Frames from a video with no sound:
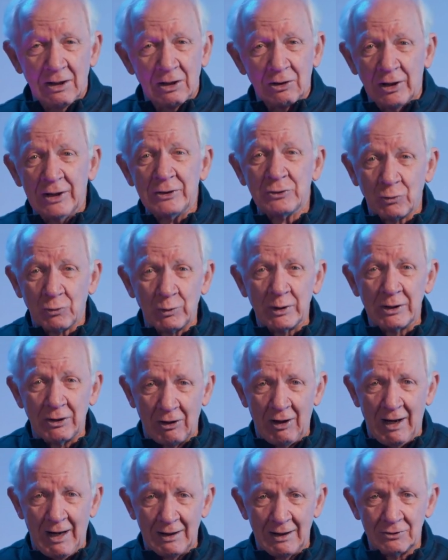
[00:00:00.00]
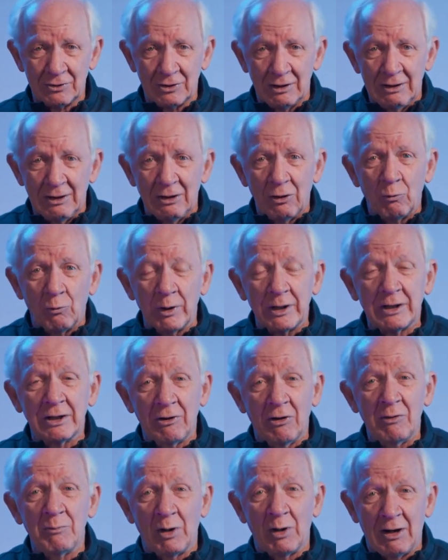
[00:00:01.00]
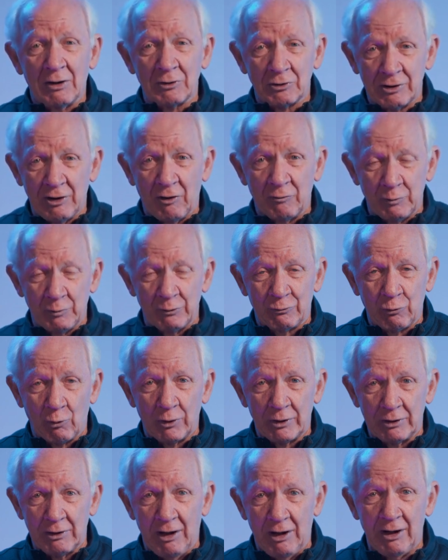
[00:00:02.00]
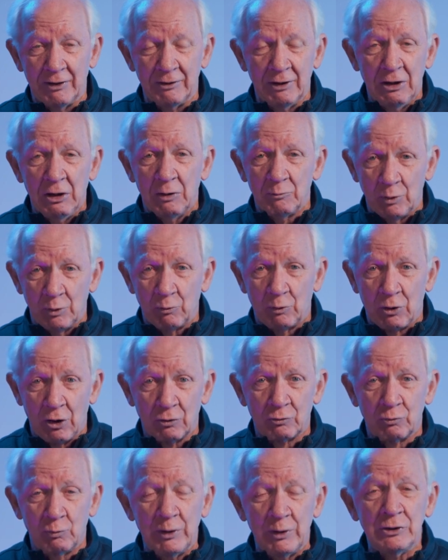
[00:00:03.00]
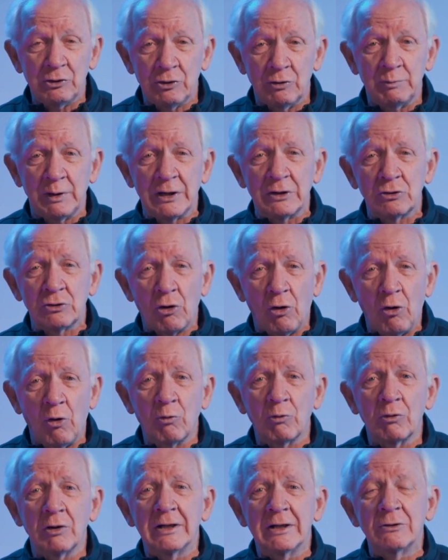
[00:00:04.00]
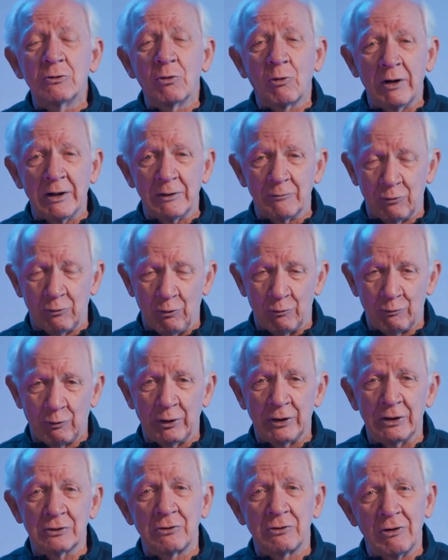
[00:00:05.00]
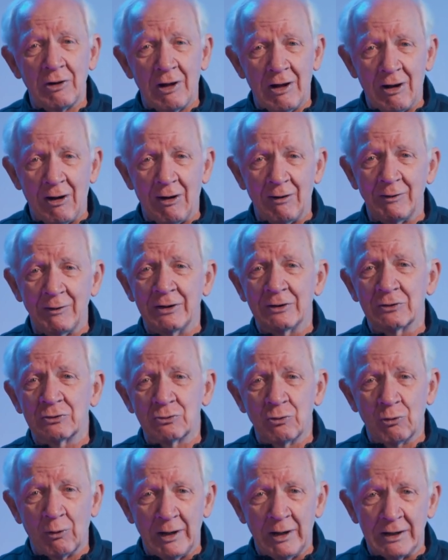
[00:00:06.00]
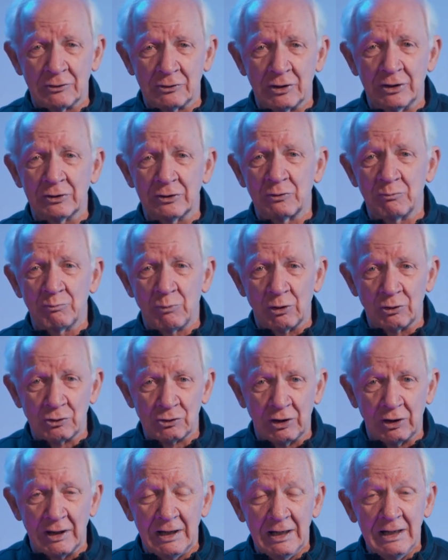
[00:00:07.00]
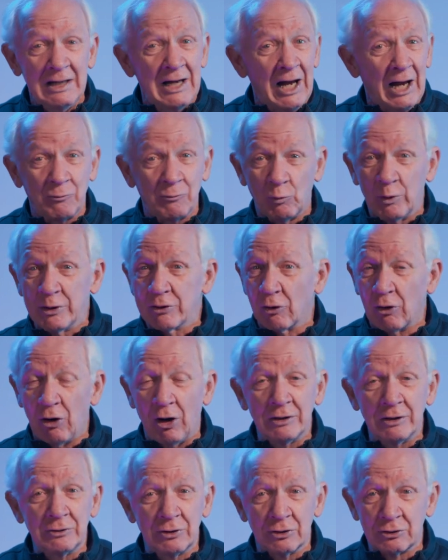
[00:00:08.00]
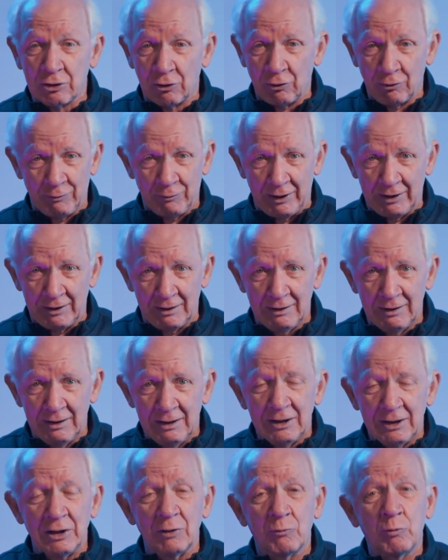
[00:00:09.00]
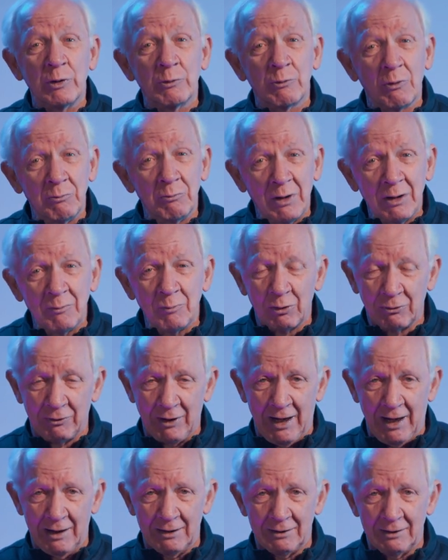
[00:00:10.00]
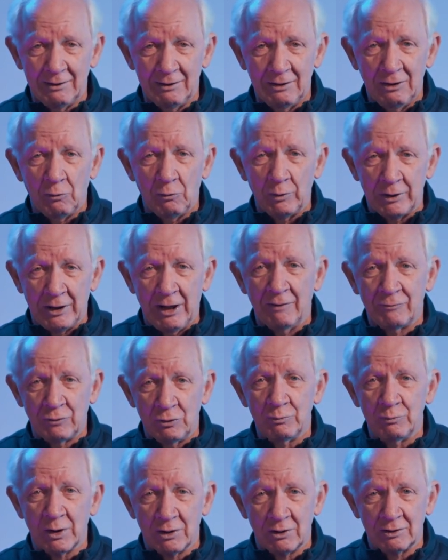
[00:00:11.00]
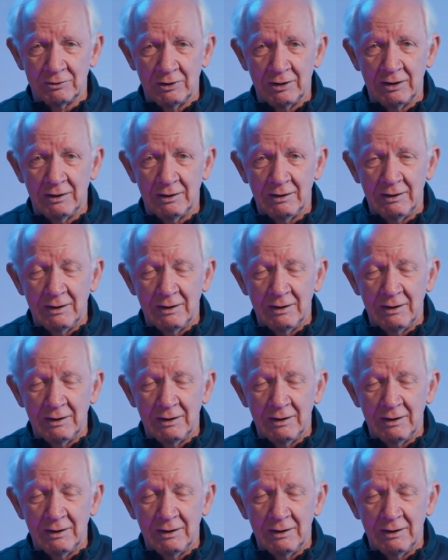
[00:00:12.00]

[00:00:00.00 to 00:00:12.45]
Let's realize we can humble ourselves before God because we should be totally grateful for His love and His grace and His mercy, and we are undeserving. If we remember that, we have humility.